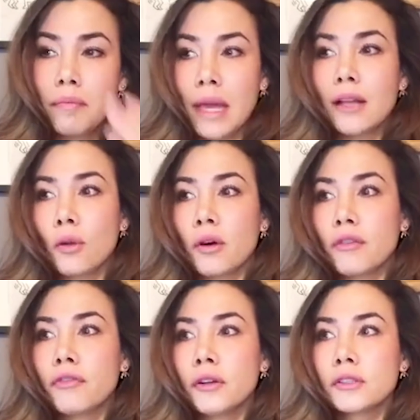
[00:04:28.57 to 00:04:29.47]
make
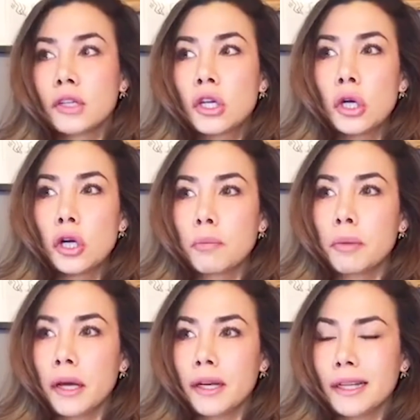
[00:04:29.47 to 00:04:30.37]
Lauren feel
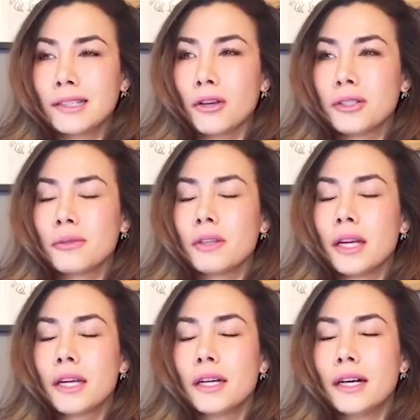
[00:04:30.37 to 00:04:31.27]
secure, but it's
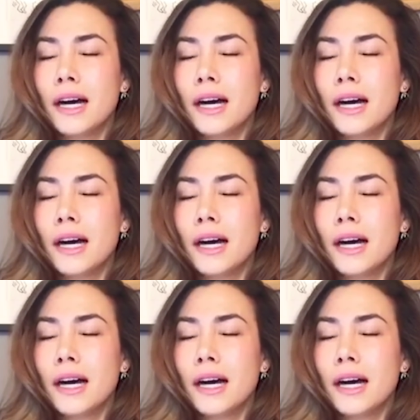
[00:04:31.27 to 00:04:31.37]
also